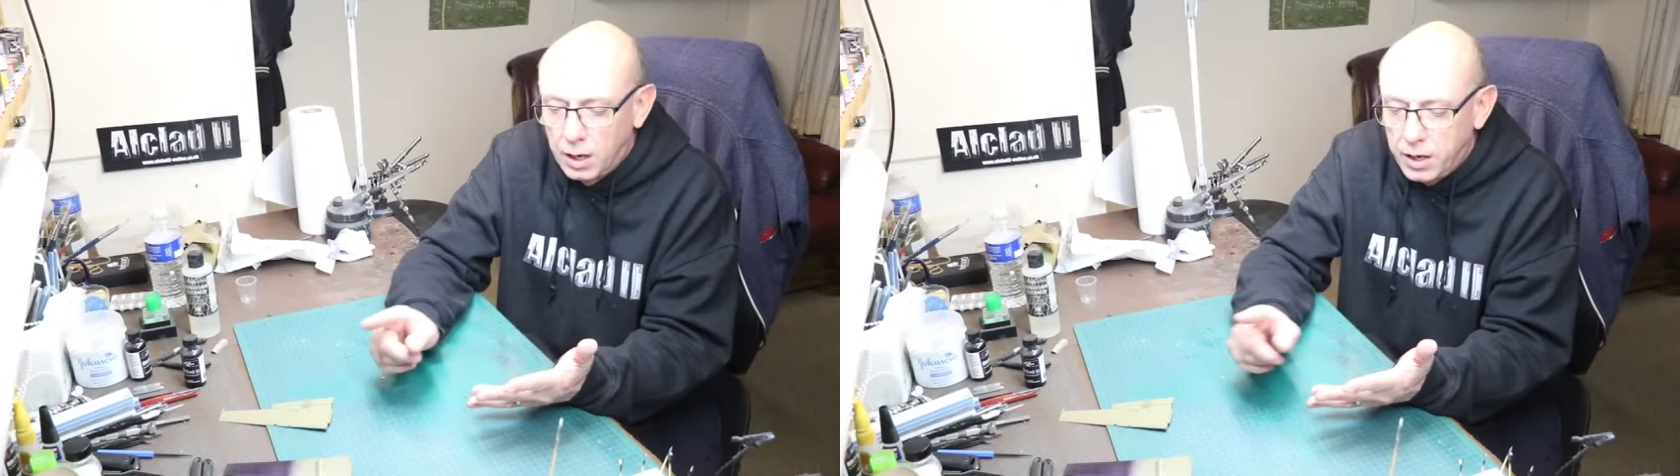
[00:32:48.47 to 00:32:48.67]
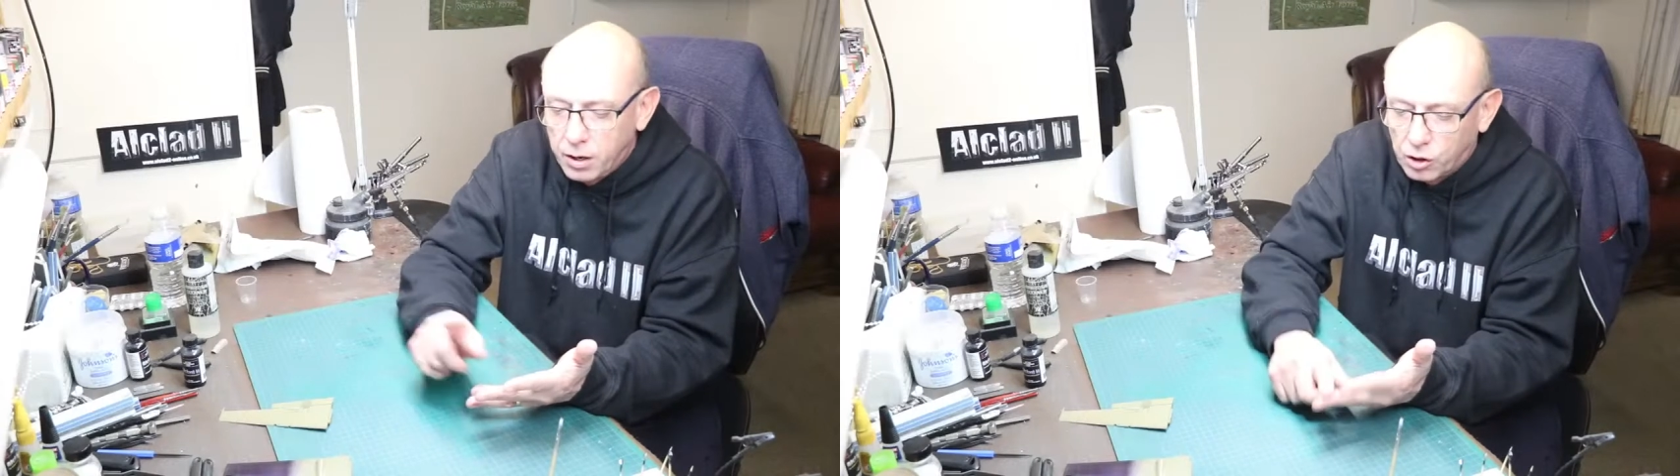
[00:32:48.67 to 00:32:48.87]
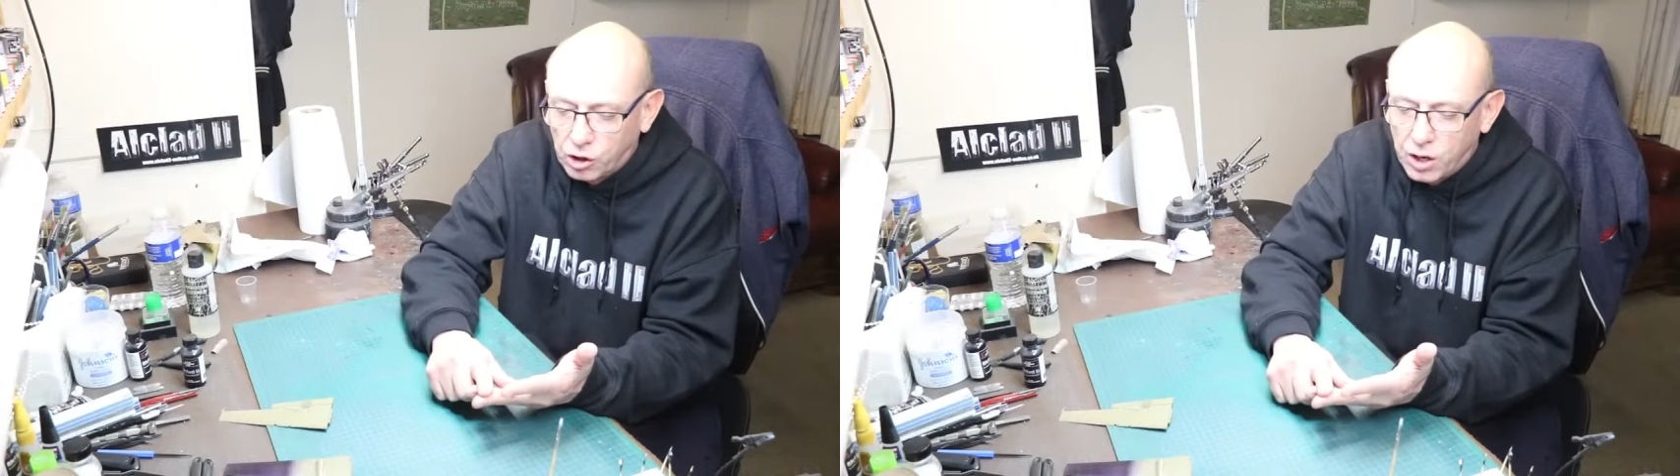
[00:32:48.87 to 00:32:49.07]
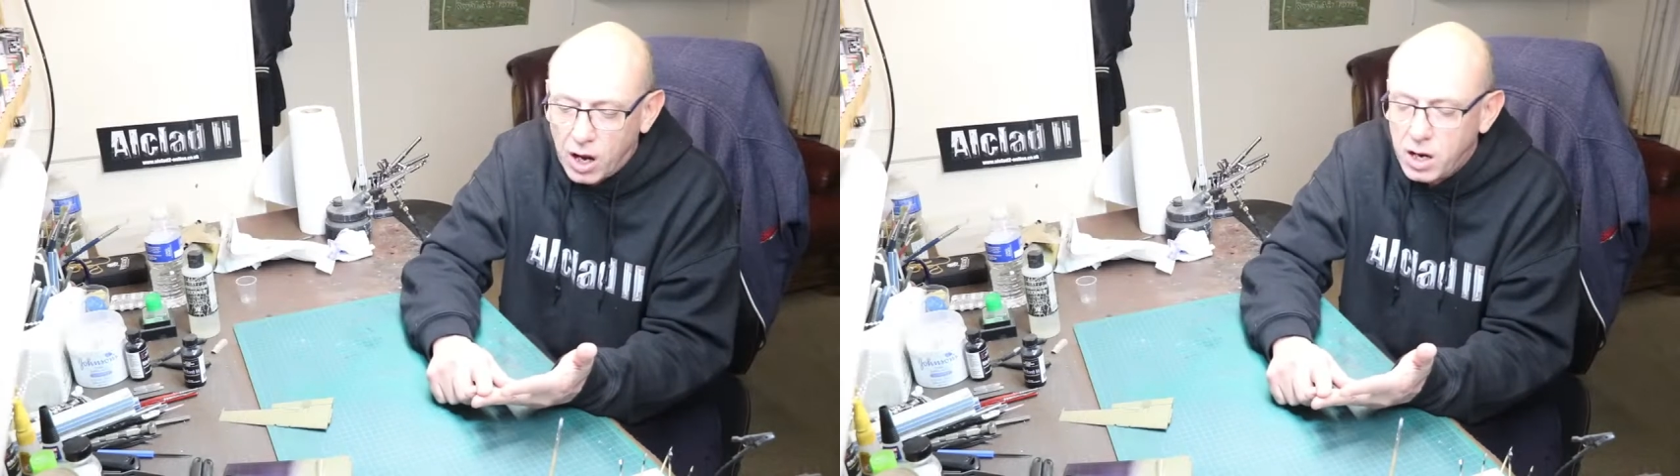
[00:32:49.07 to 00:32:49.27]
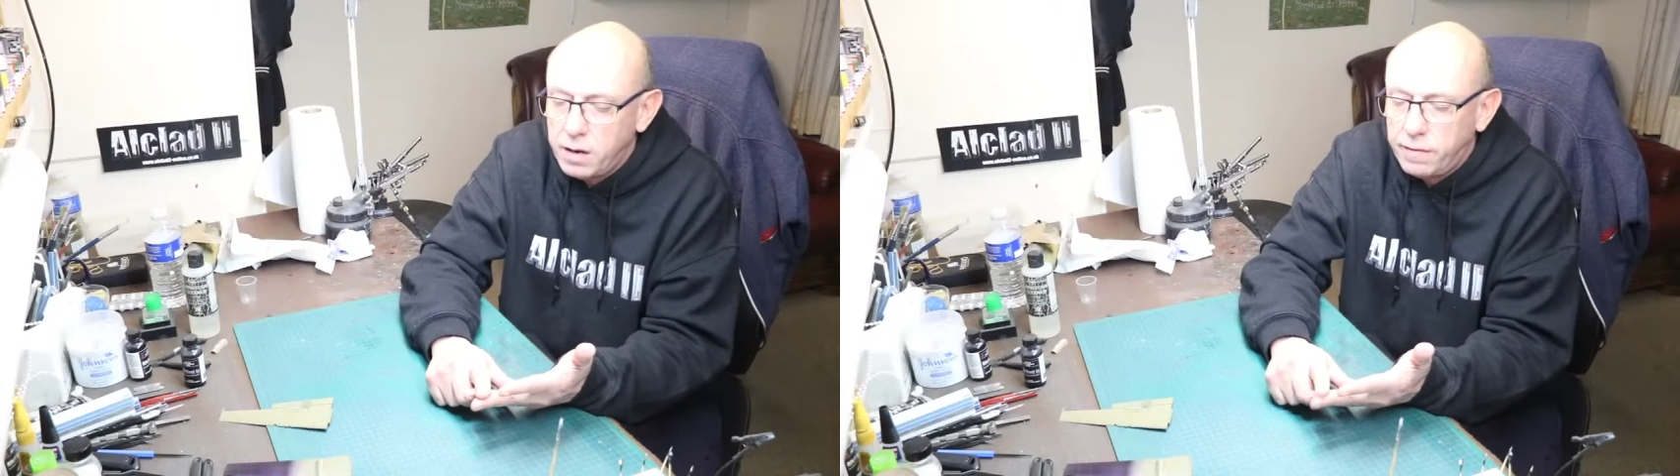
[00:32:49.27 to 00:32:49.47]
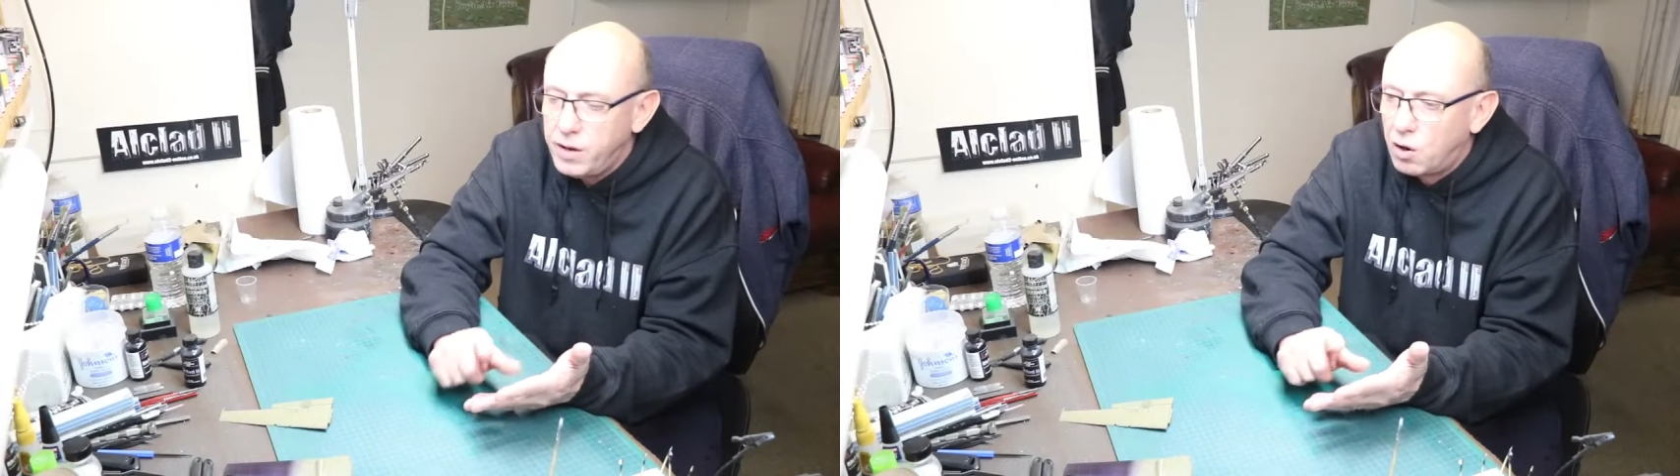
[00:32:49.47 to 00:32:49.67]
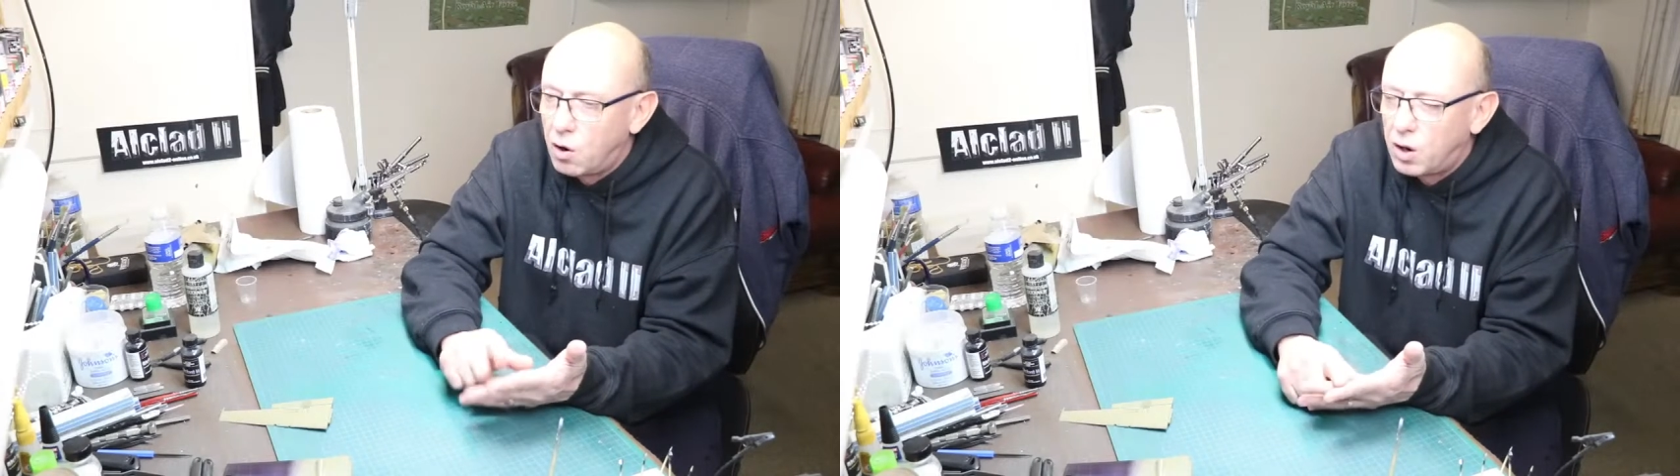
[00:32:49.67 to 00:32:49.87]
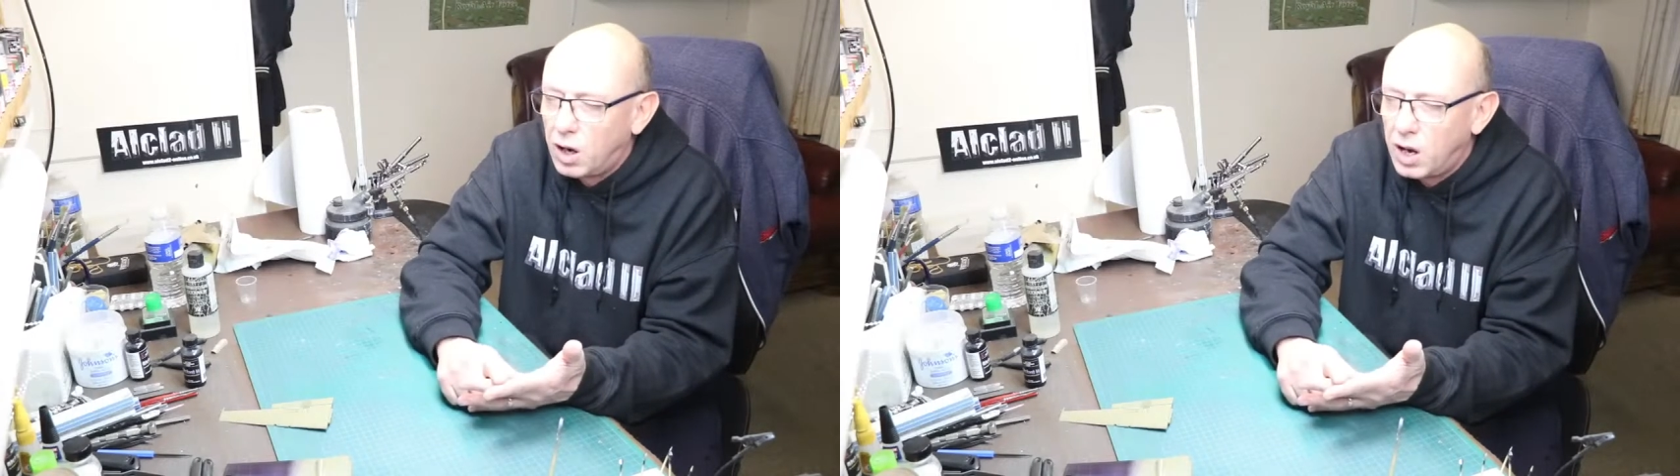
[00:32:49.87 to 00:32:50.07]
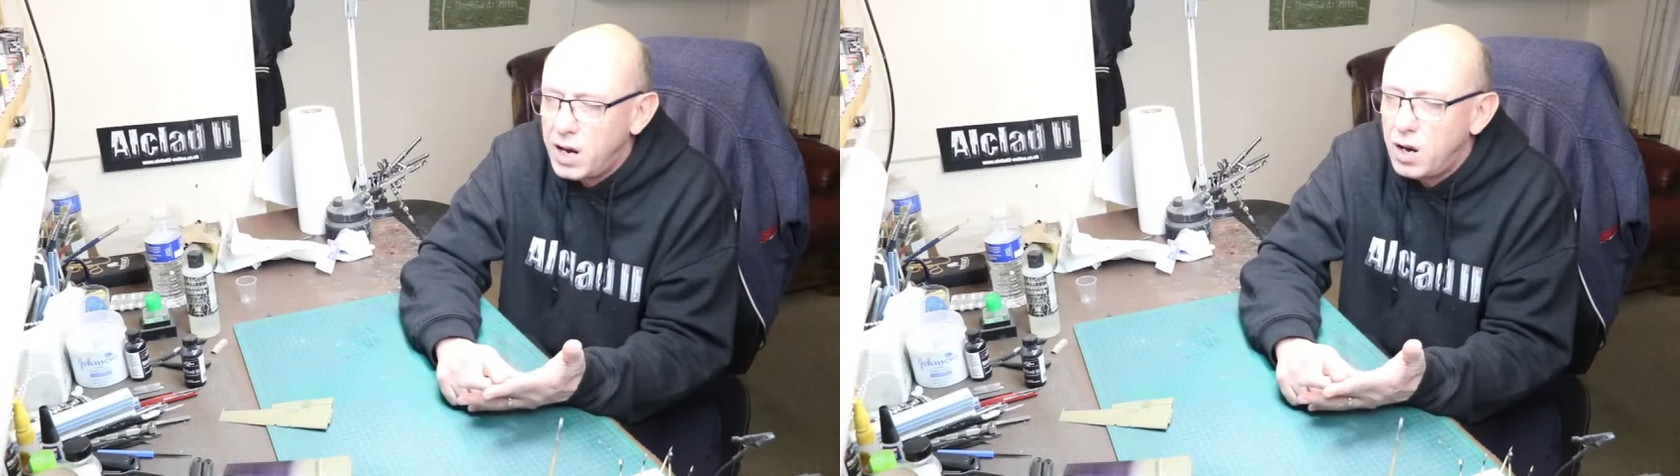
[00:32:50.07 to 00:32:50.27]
You got Steve, you got Glyn,